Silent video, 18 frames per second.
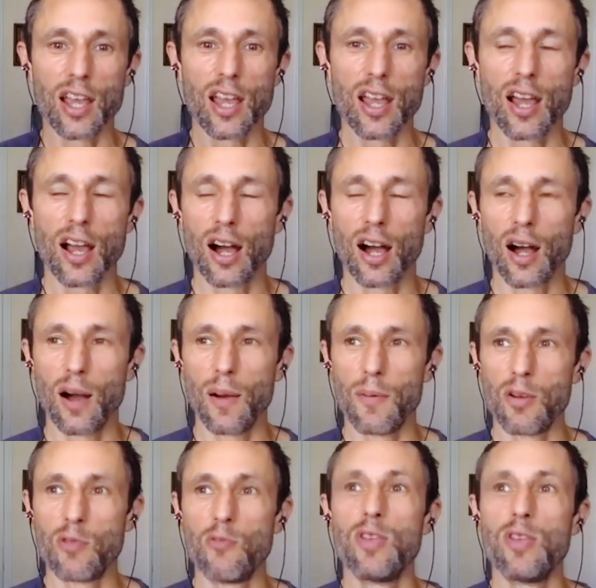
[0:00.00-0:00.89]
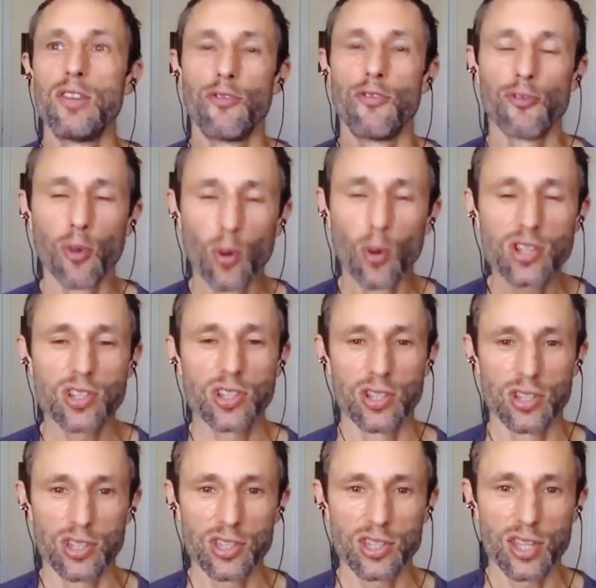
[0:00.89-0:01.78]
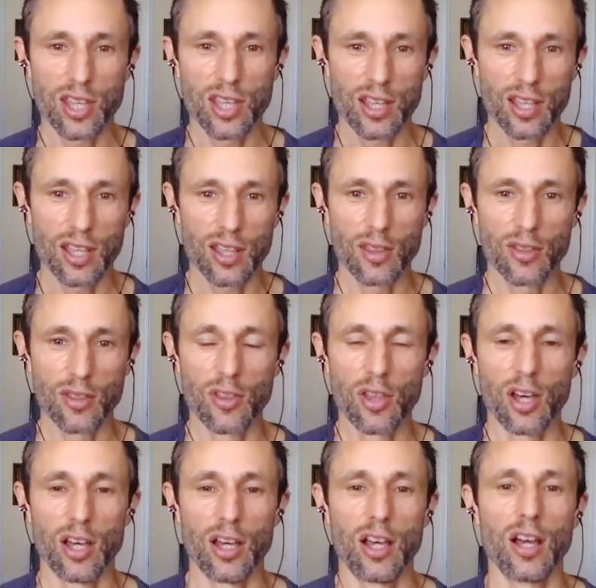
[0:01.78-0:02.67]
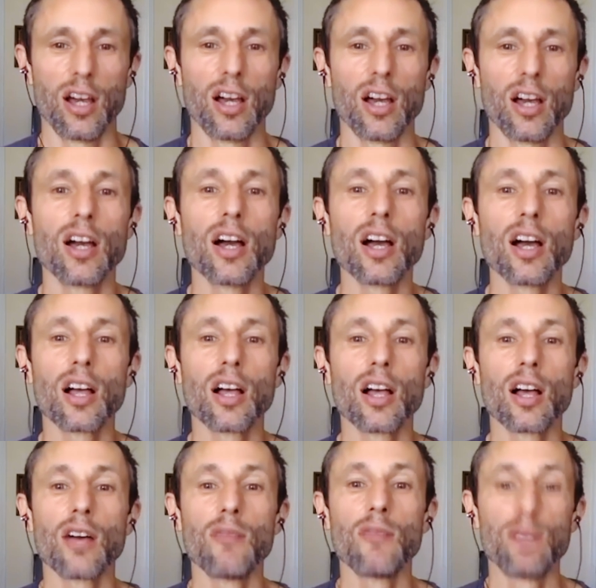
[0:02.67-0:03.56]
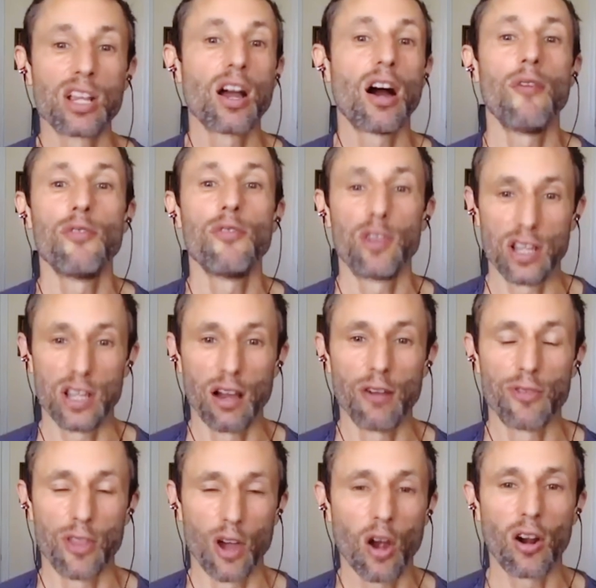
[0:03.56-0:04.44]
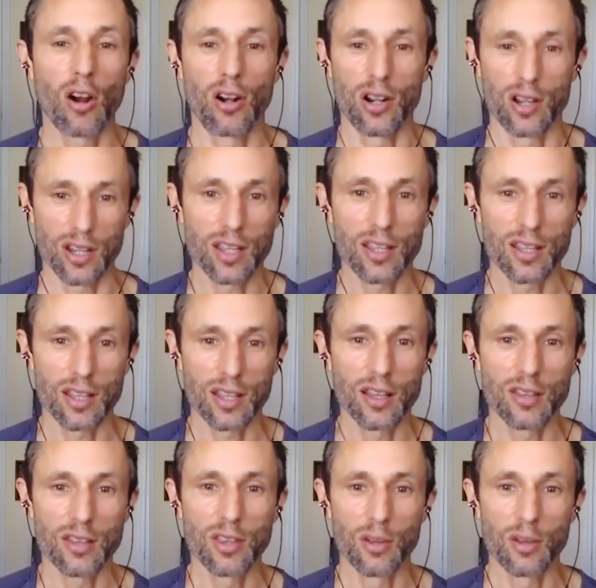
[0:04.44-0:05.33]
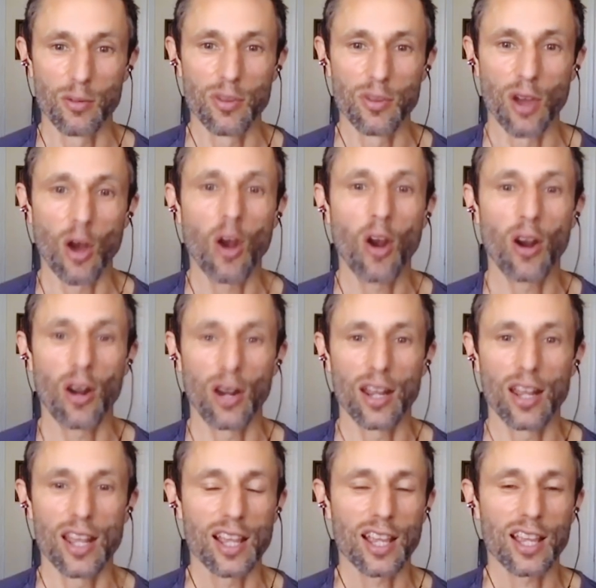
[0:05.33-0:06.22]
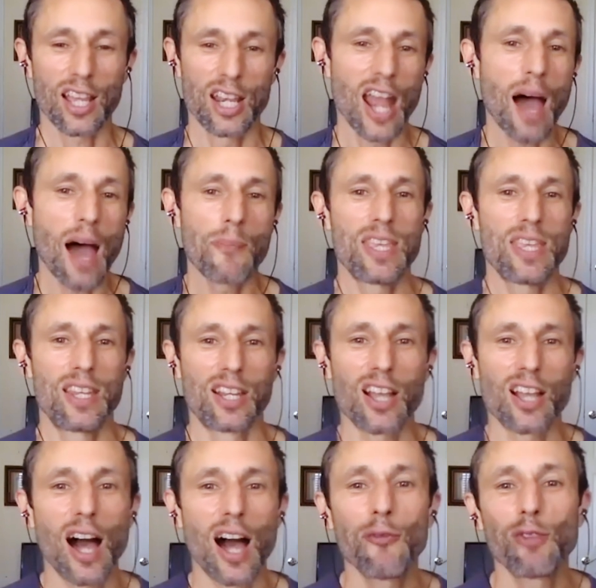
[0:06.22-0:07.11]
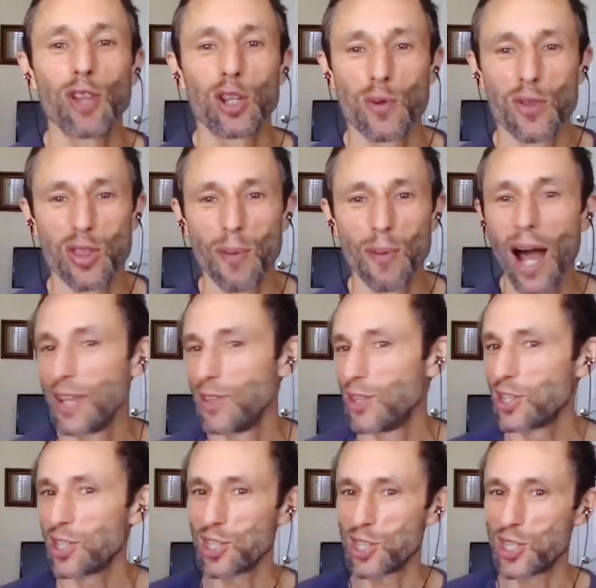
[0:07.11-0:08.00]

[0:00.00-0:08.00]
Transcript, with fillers: uh, reinforces the recovery of the heart the, the heart cannot be in conflict with the mind. This is